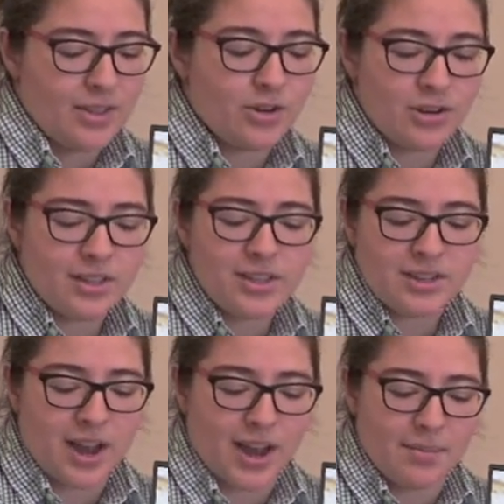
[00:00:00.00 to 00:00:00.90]
During
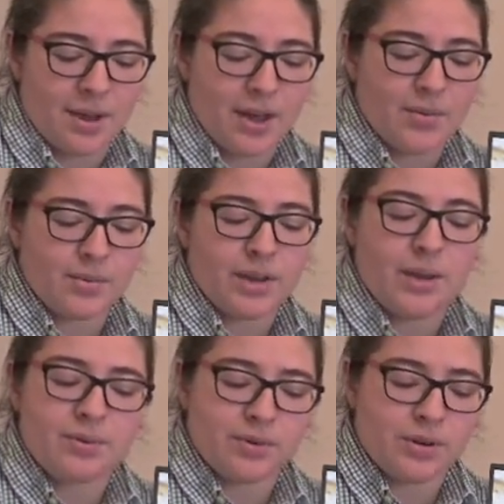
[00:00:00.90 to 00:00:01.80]
this time, I
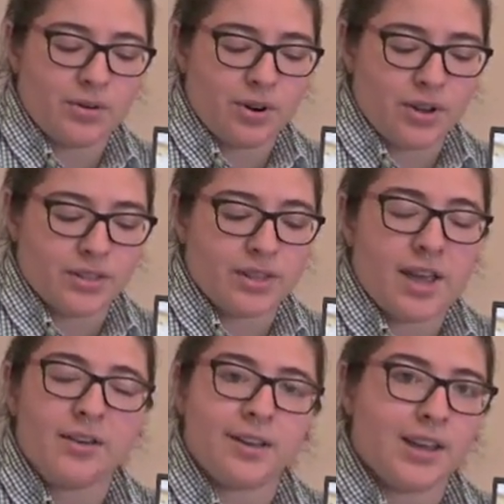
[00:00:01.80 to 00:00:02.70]
kept running across
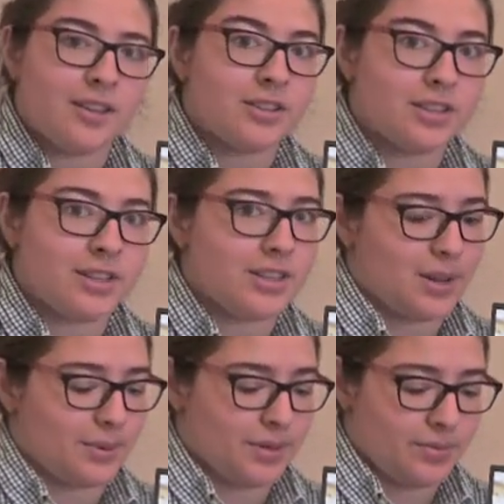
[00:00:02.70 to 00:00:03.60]

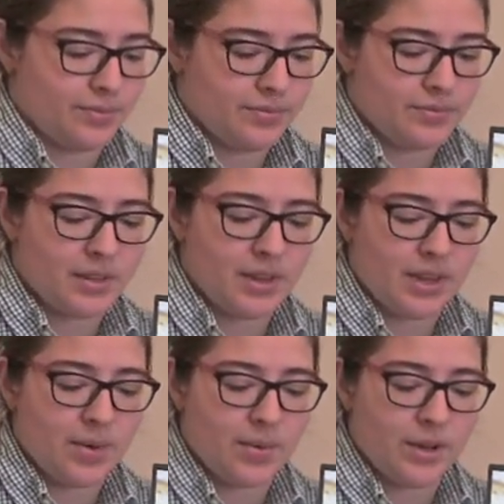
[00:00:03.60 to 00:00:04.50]
FHCW.
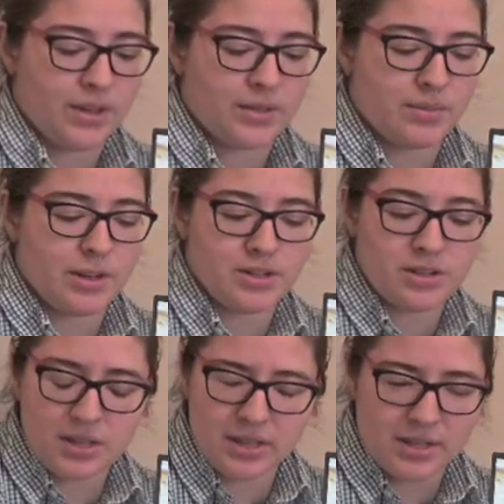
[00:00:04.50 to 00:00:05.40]
It was
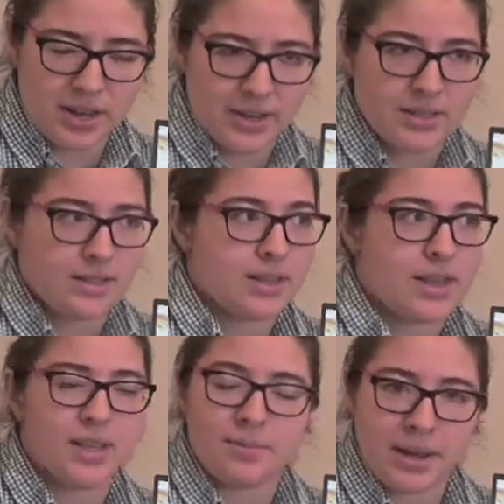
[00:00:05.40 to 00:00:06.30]
mentioned in the signs,
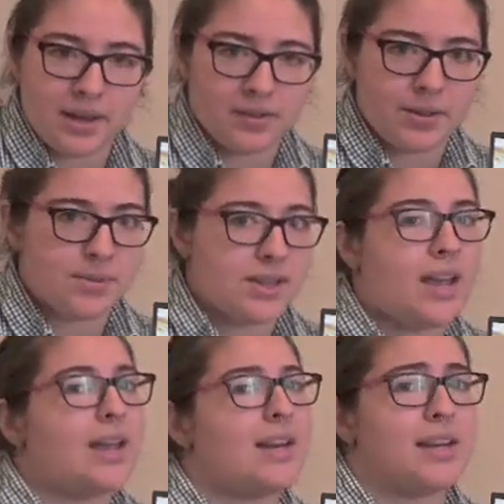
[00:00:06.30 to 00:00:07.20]
in the pamphlets,
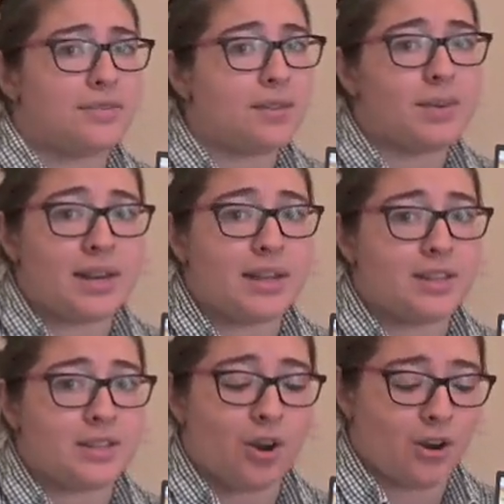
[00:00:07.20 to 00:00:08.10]
and even made it
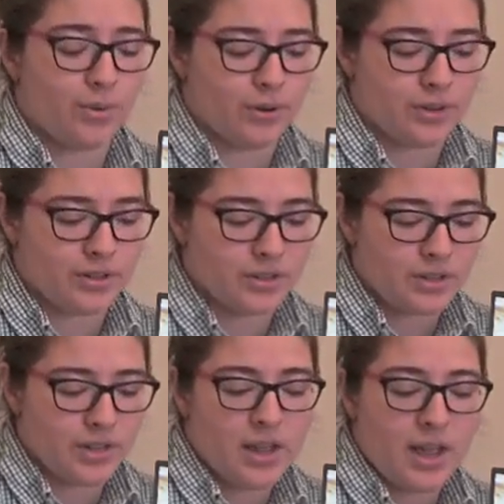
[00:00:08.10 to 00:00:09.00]
into the artwork.
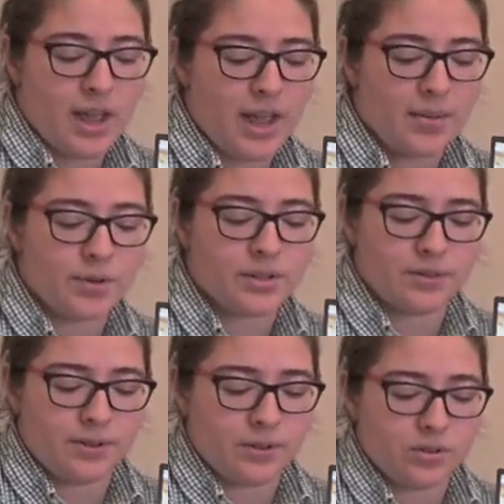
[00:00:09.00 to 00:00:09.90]
I was
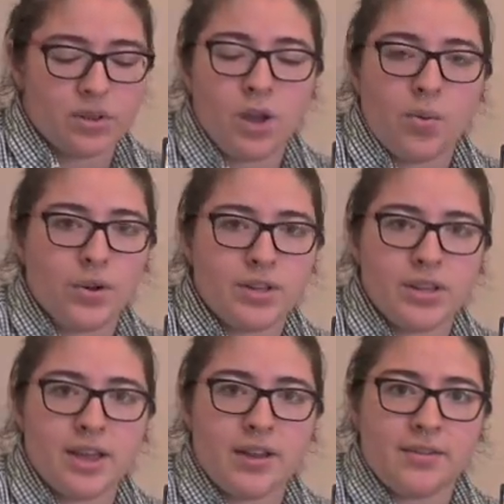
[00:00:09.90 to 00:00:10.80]
confused. What
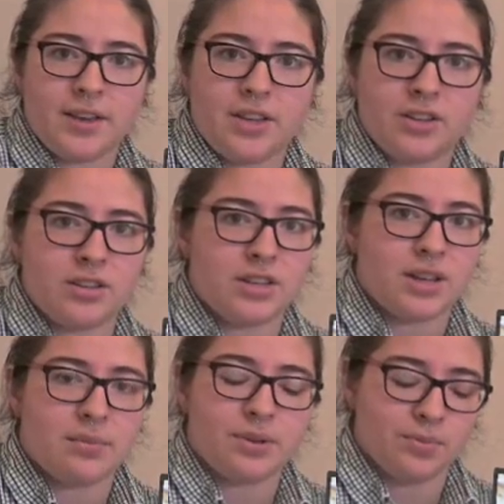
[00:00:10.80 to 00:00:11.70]
did
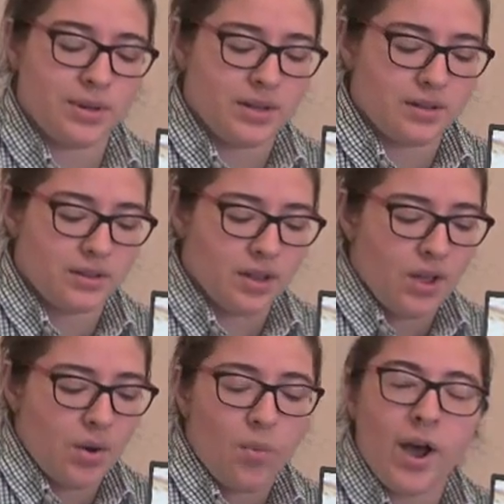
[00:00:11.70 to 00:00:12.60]
FHCW mean?
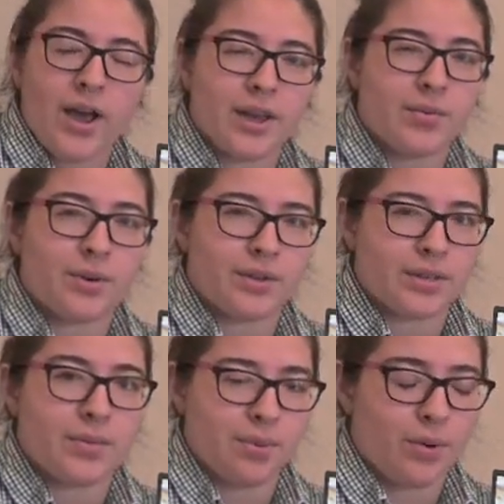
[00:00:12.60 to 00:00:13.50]
Why was
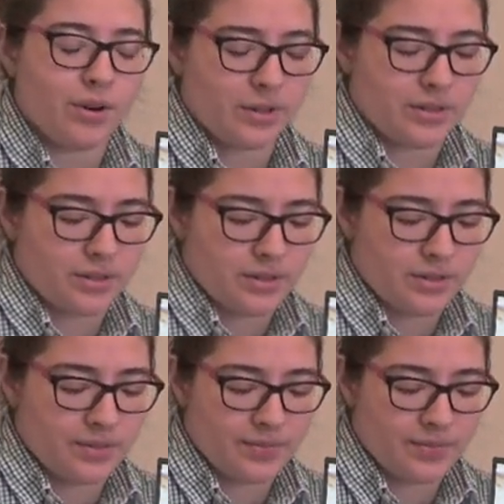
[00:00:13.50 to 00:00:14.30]
it important?